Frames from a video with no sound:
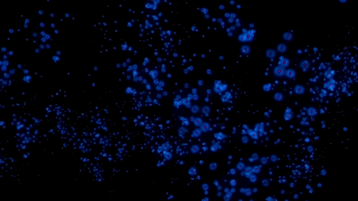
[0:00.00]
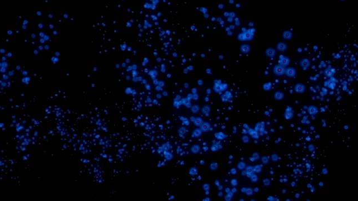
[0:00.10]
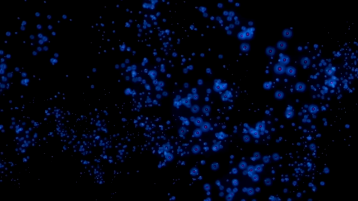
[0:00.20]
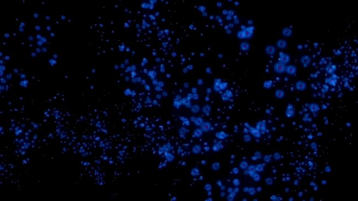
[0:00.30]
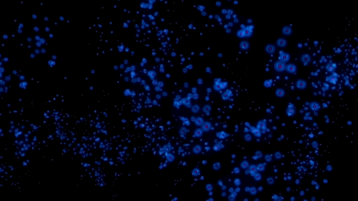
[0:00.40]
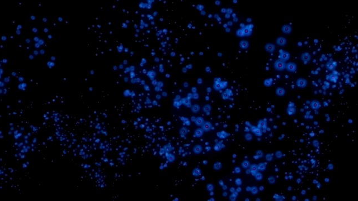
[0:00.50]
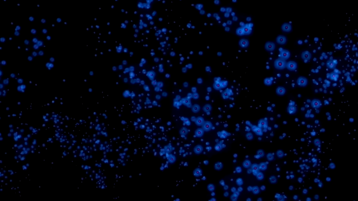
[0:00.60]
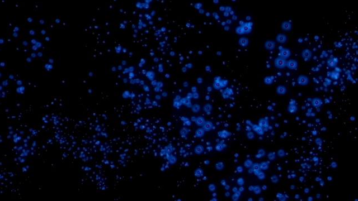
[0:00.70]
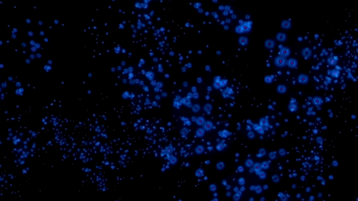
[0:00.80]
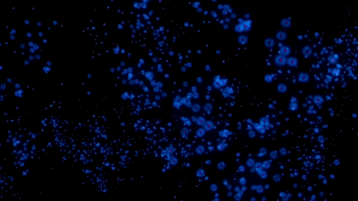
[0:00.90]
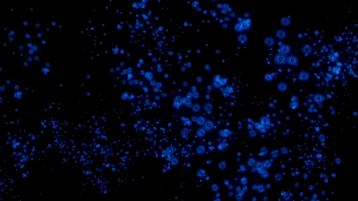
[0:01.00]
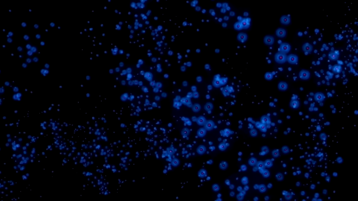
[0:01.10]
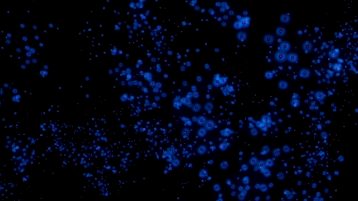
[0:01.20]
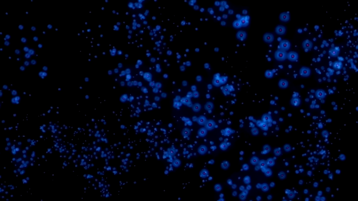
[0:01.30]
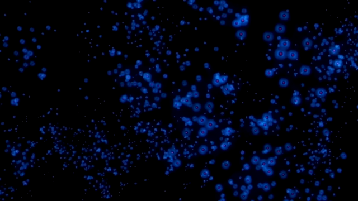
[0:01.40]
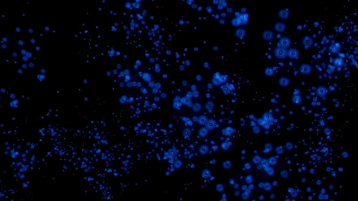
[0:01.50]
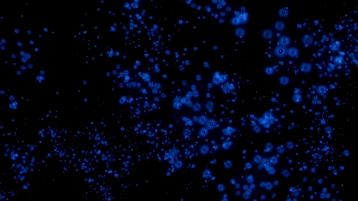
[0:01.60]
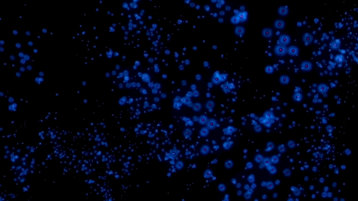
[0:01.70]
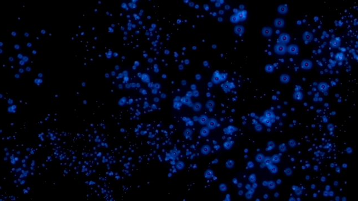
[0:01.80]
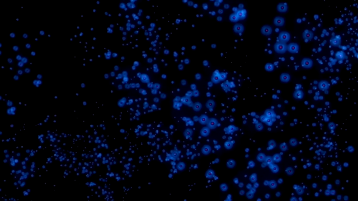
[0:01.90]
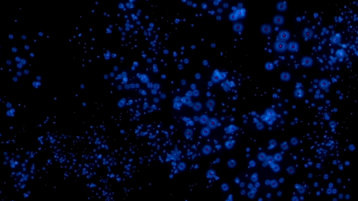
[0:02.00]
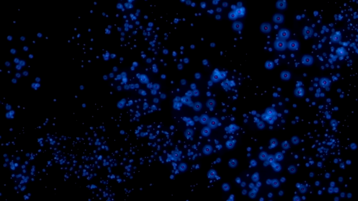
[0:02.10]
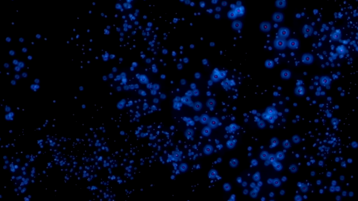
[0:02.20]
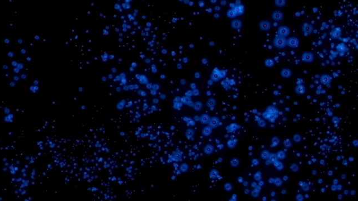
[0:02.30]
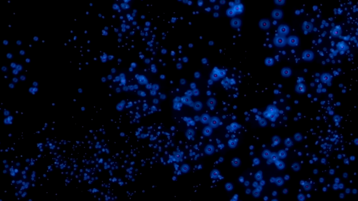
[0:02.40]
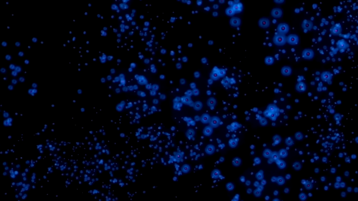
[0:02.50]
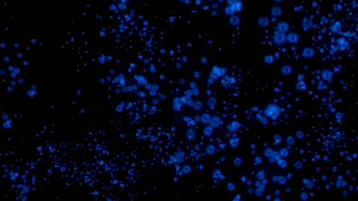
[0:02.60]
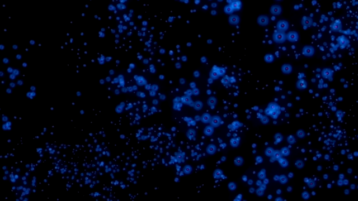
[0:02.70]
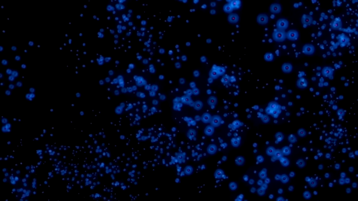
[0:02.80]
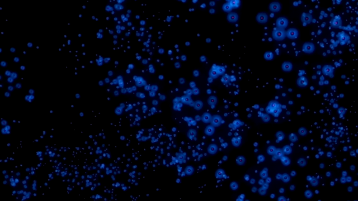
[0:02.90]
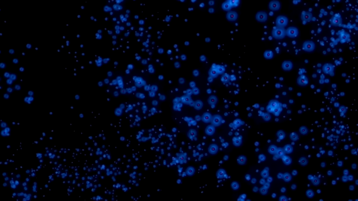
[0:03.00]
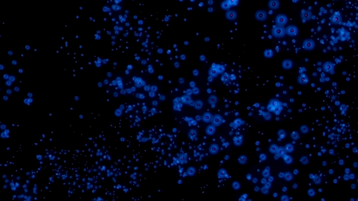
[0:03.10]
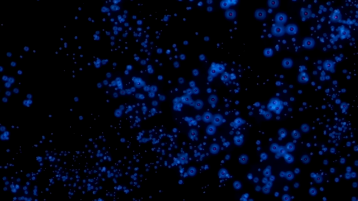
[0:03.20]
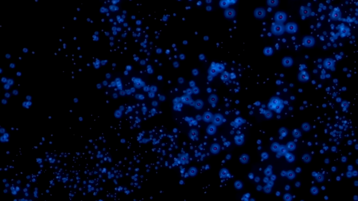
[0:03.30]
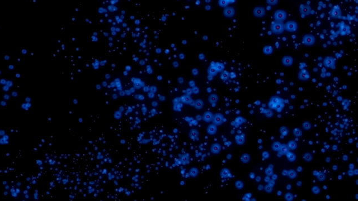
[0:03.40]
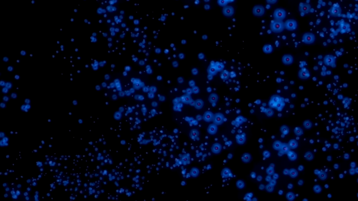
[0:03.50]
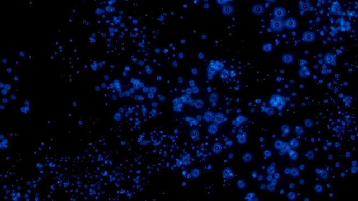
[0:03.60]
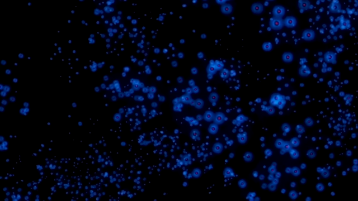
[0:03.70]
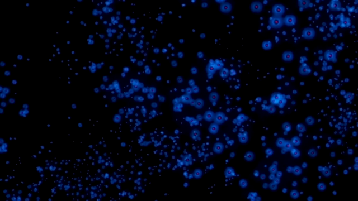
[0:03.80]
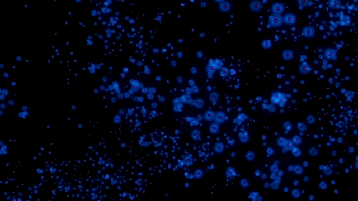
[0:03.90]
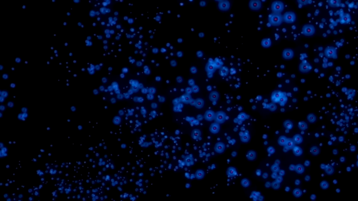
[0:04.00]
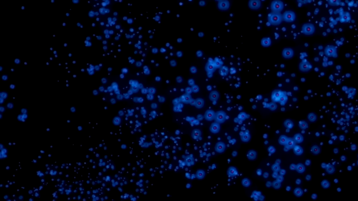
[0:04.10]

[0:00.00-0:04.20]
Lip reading: (no speaker visible)